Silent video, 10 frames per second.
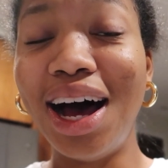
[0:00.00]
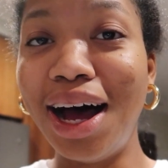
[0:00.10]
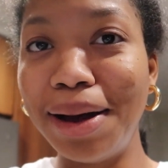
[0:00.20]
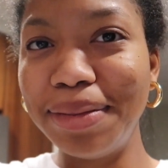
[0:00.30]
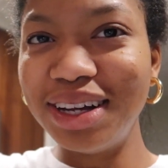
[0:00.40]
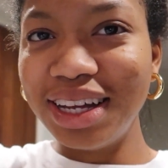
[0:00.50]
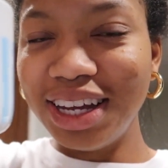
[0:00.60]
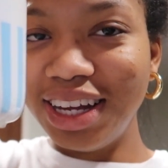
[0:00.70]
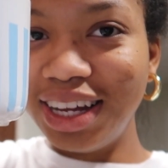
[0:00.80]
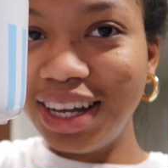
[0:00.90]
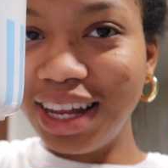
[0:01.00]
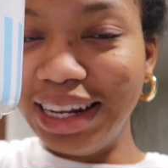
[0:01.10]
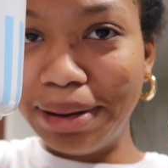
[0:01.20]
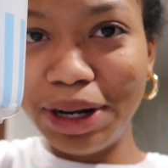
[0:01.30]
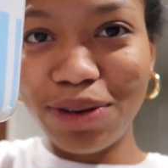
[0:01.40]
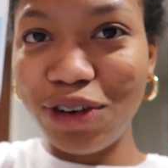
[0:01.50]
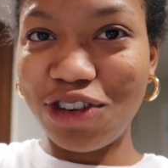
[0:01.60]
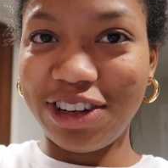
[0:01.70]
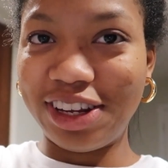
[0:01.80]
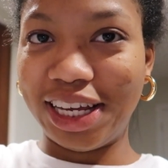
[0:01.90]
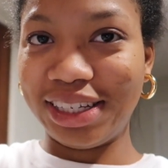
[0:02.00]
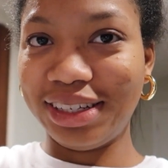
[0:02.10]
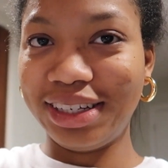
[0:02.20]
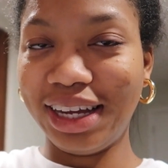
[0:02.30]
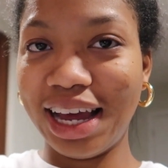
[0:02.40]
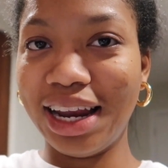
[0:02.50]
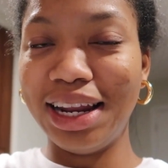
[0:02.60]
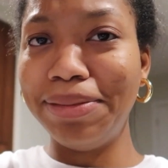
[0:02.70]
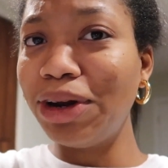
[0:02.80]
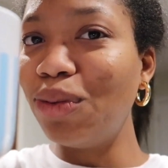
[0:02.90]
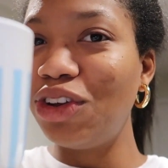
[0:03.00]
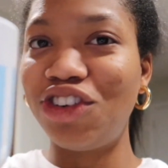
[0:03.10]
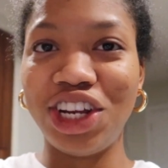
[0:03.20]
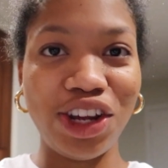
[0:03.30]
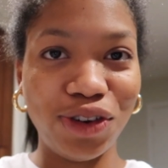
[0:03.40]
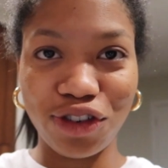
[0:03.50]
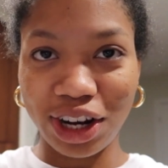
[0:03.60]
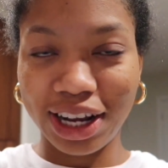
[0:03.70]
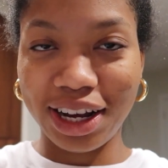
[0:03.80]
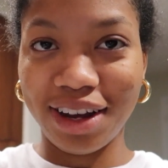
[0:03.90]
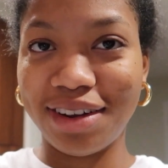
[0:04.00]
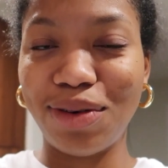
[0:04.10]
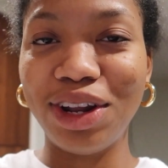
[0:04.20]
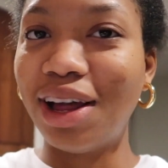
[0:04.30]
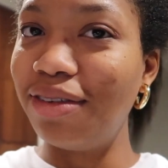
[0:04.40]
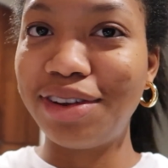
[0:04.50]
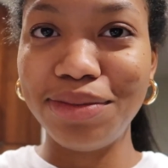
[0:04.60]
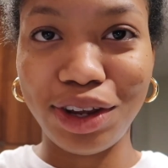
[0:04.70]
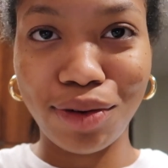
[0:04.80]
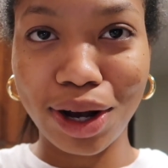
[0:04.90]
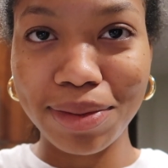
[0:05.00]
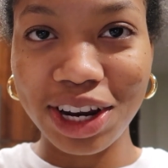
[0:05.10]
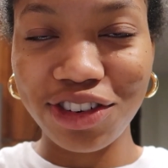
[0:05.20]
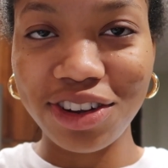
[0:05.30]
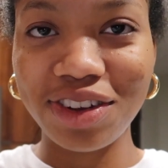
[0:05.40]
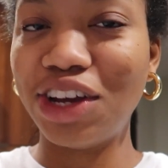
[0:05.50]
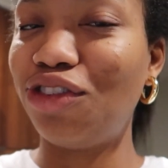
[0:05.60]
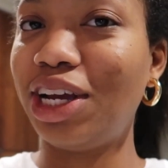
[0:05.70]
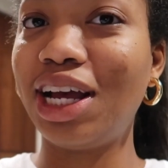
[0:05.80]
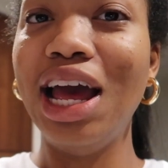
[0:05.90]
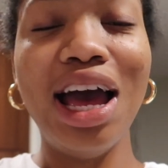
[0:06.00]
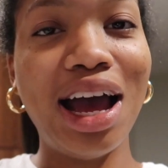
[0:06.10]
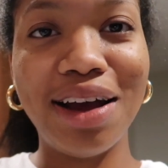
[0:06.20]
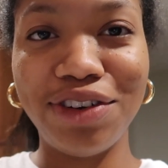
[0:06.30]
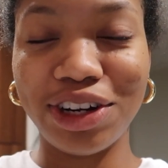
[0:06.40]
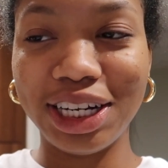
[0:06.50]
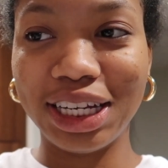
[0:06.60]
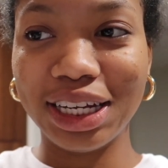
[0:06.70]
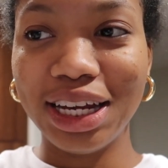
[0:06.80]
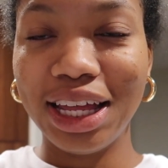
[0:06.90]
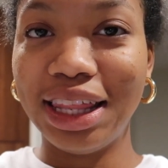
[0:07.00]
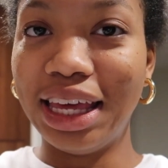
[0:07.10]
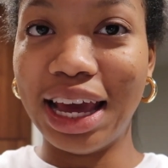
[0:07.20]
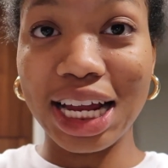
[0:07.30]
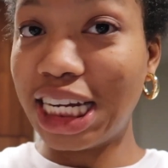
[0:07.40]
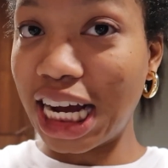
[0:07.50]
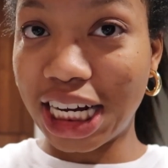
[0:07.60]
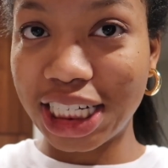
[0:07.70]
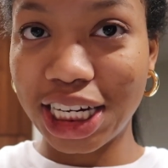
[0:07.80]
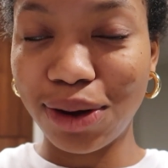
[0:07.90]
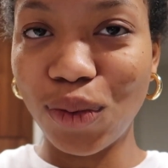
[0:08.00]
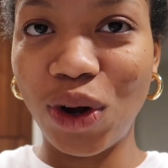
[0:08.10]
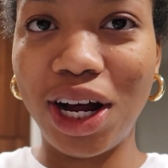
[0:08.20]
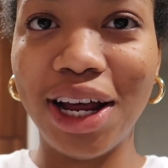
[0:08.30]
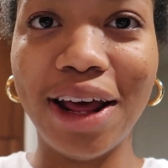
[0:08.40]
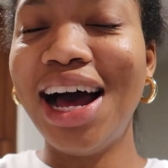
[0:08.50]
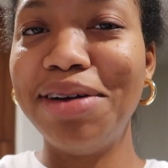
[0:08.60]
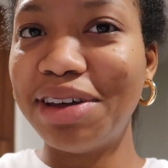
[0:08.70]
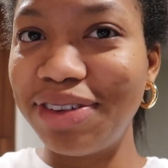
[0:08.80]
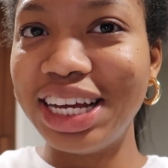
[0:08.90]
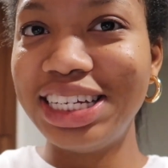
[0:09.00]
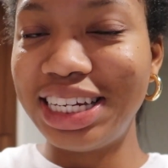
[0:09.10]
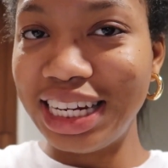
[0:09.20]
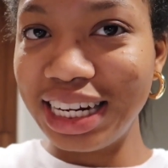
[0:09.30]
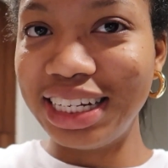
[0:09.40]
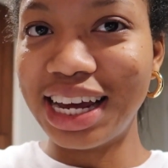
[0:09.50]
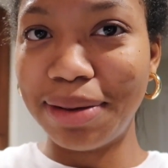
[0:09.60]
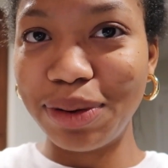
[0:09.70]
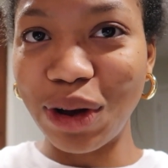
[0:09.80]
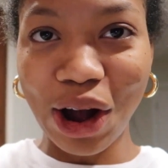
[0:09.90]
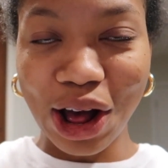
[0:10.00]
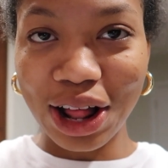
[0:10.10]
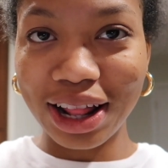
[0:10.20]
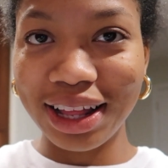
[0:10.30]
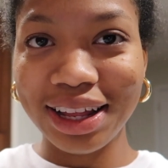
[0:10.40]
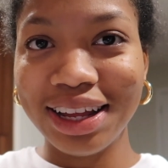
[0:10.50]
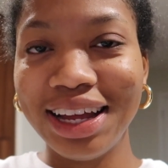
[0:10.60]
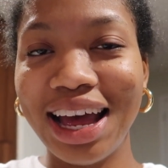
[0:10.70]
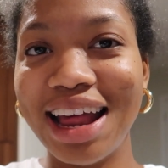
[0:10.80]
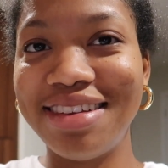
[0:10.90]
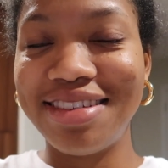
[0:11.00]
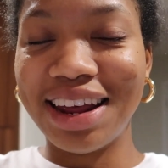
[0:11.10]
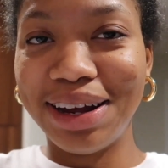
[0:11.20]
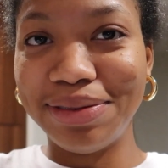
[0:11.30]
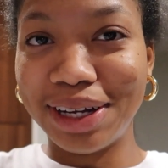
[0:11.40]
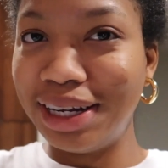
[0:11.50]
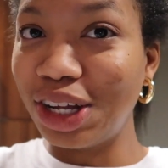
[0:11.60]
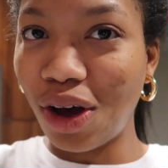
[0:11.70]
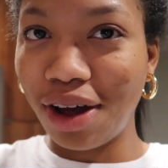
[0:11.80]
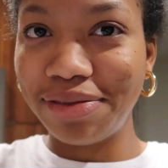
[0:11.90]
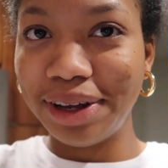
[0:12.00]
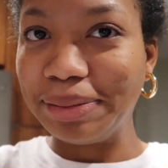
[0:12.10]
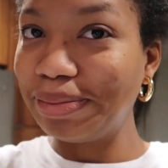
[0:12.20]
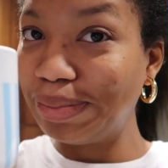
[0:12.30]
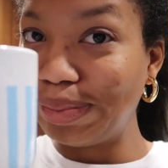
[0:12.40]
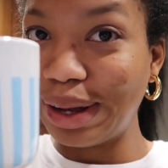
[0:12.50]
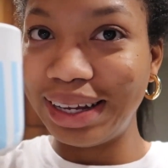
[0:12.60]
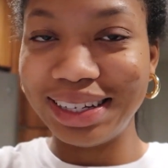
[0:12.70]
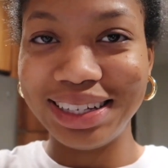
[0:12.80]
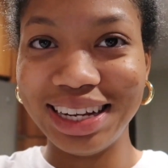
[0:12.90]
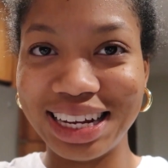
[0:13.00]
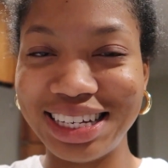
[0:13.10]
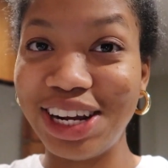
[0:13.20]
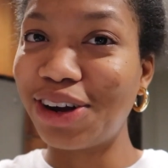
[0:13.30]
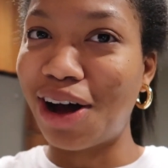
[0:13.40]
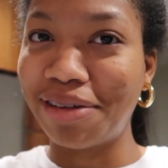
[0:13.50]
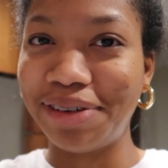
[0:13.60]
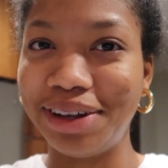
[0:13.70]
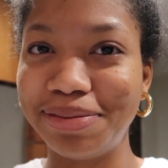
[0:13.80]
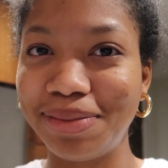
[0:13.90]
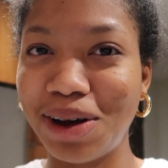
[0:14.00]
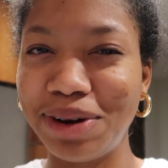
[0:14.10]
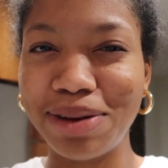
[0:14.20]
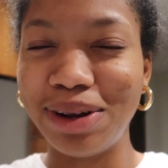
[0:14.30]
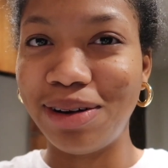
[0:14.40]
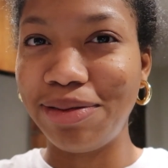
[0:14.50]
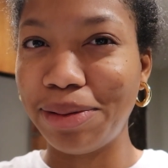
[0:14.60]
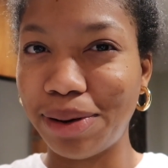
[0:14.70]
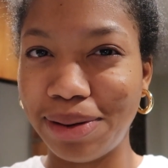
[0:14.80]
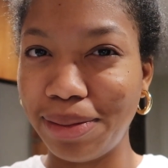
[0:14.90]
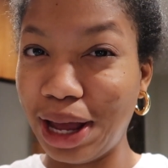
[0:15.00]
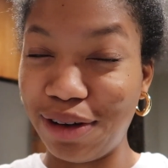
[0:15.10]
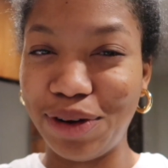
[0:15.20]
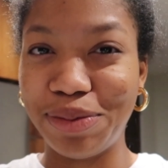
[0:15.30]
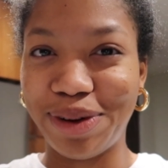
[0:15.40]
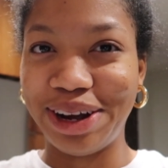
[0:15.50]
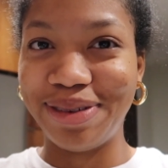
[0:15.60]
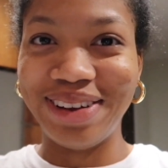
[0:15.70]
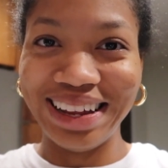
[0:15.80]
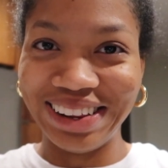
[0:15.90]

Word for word: Um, let me know if you drink tea and let me know which tea you drink because i would love some tea recommendations i drink i've drank the antioxidant one i'm definitely a tea type of girl instead of uh, coffee but yeah tea or coffee comment down below if you're bro if you're brave